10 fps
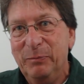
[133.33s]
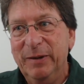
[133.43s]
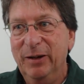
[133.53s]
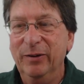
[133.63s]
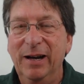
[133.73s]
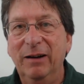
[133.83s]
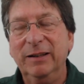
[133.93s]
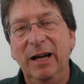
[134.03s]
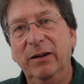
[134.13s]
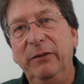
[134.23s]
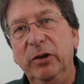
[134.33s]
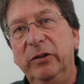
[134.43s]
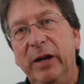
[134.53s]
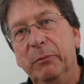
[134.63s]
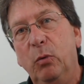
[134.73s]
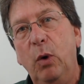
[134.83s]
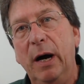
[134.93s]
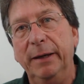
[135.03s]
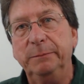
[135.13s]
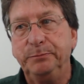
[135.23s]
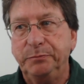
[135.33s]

And I'll give you an example why.